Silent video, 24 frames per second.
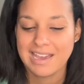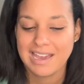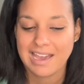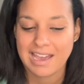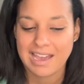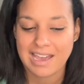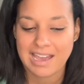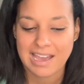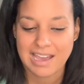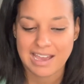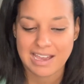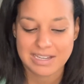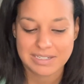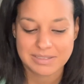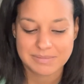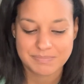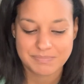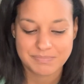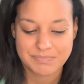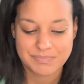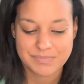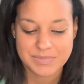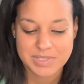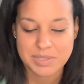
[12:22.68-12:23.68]

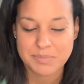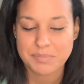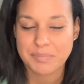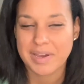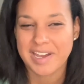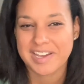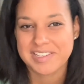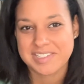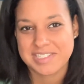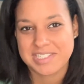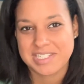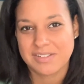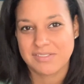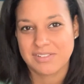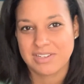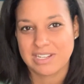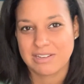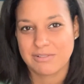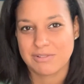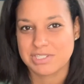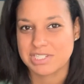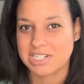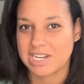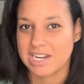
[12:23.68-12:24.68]
some positivity,
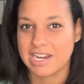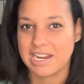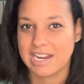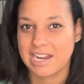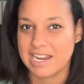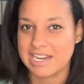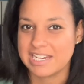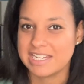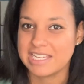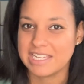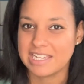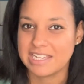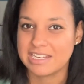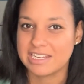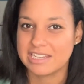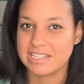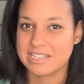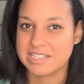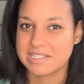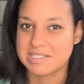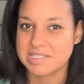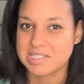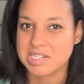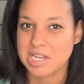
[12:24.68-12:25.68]
which I need
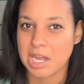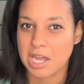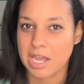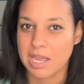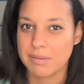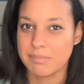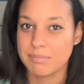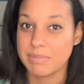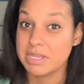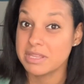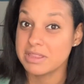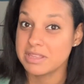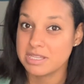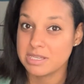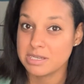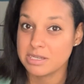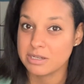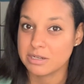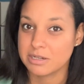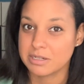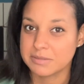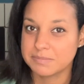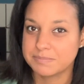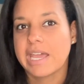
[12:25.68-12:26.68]
this time in the
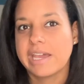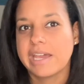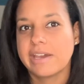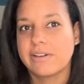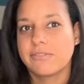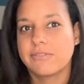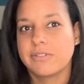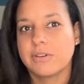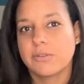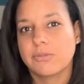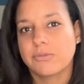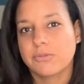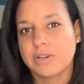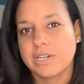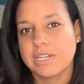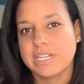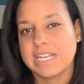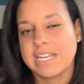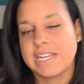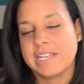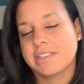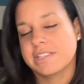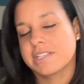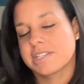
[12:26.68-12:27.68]
year. Feel free to
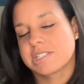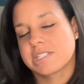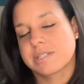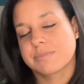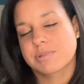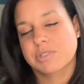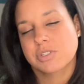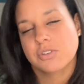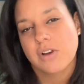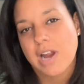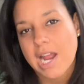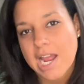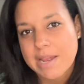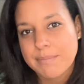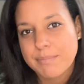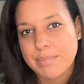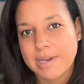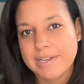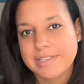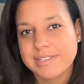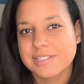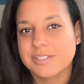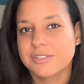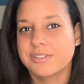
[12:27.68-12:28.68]
hit the subscribe
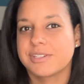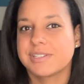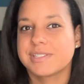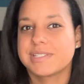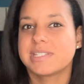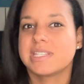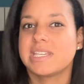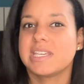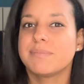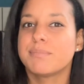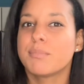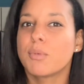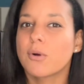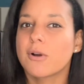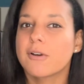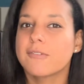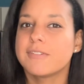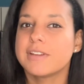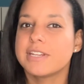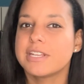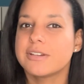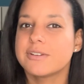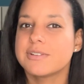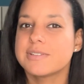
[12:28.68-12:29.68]
button so you can see more
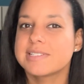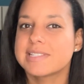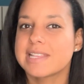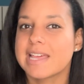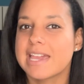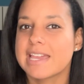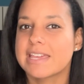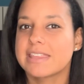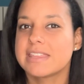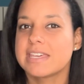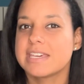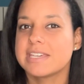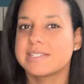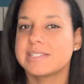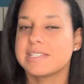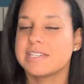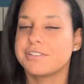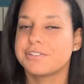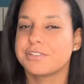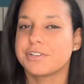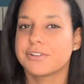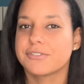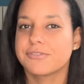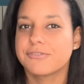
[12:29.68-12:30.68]
videos like this
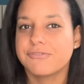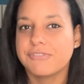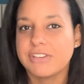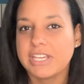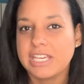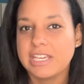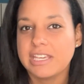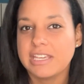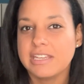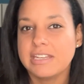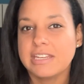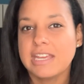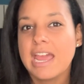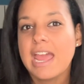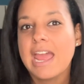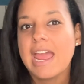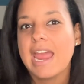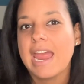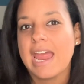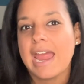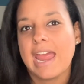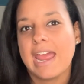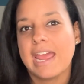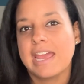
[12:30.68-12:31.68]
in your feed.
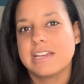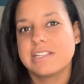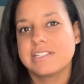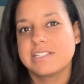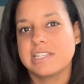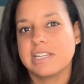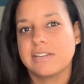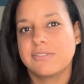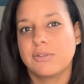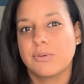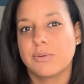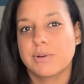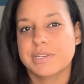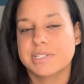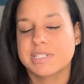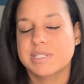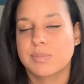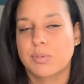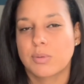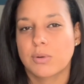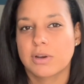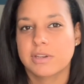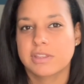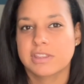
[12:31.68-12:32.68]
And if you want to
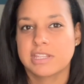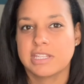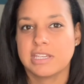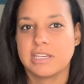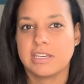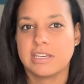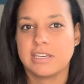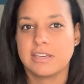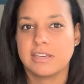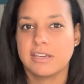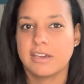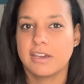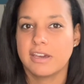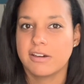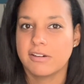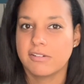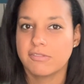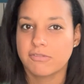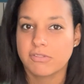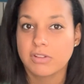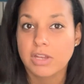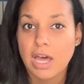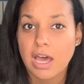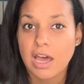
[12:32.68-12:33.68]
support the
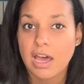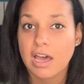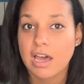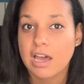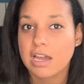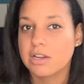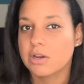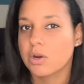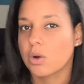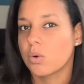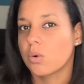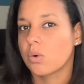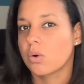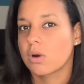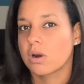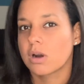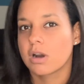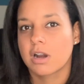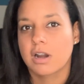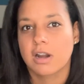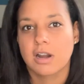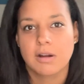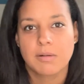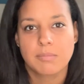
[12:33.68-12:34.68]
vlog
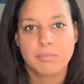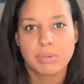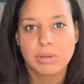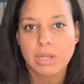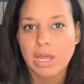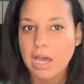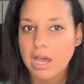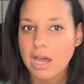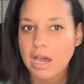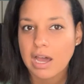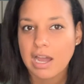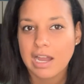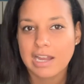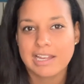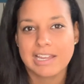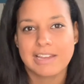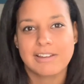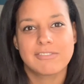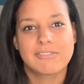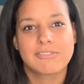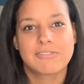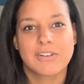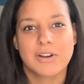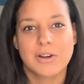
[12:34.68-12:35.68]
or blog
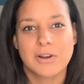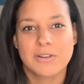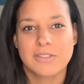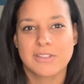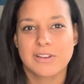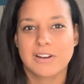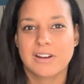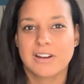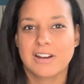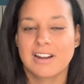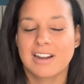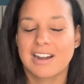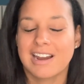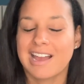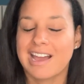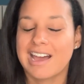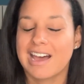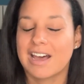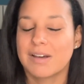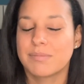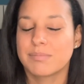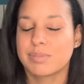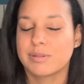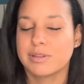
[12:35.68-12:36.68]
further,
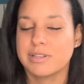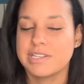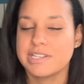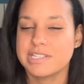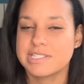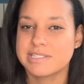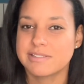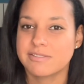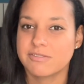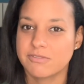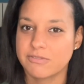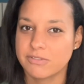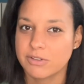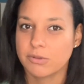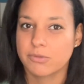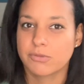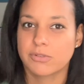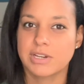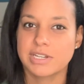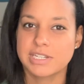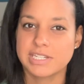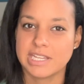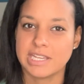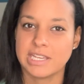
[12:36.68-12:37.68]
please feel
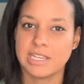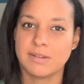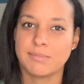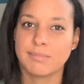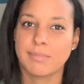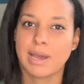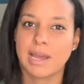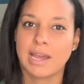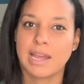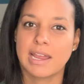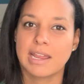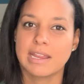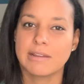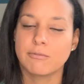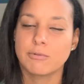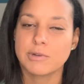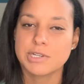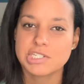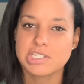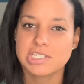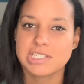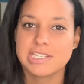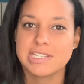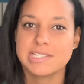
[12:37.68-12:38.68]
free to hit my
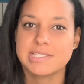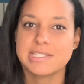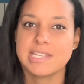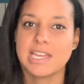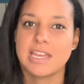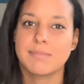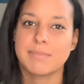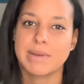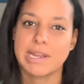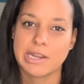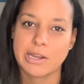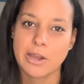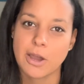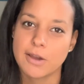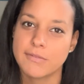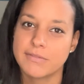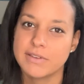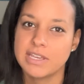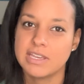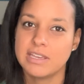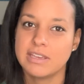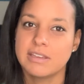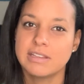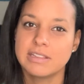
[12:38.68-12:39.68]
wish list and my
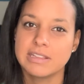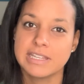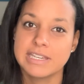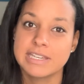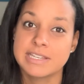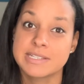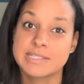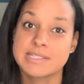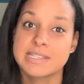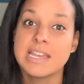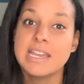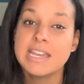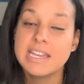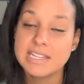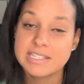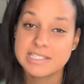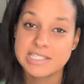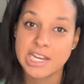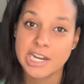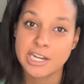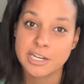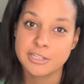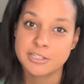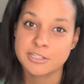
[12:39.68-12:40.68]
coffee links
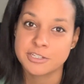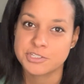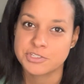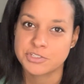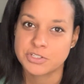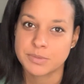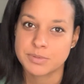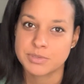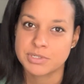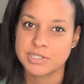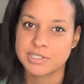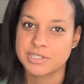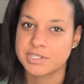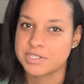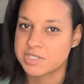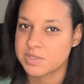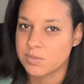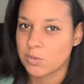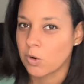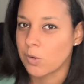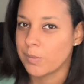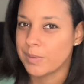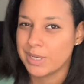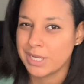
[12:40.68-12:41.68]
down in the description to
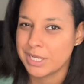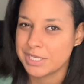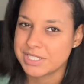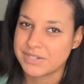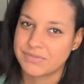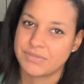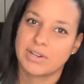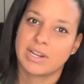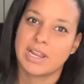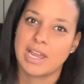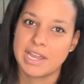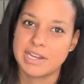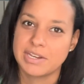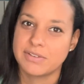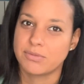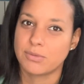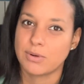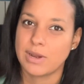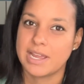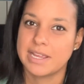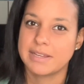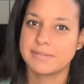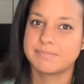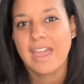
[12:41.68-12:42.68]
support me in a different kind of
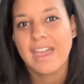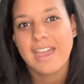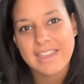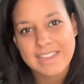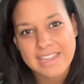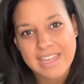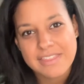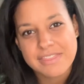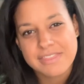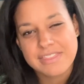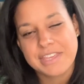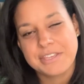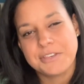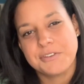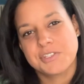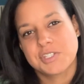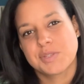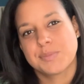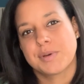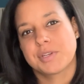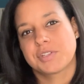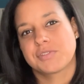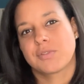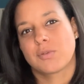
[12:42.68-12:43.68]
way. Again, thank you so
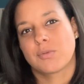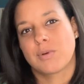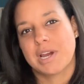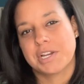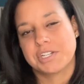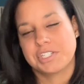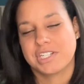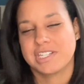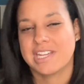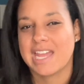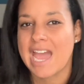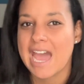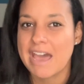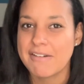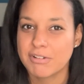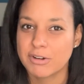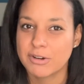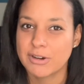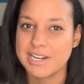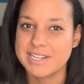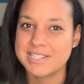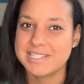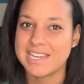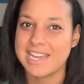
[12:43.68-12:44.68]
much for watching. Have a
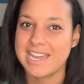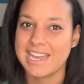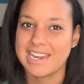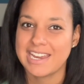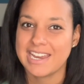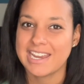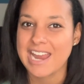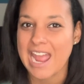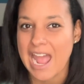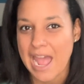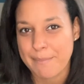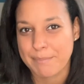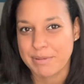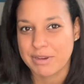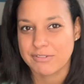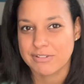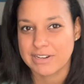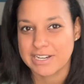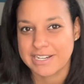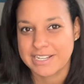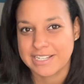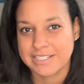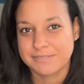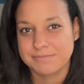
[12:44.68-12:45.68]
great day and happy
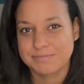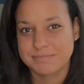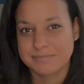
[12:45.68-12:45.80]
reading.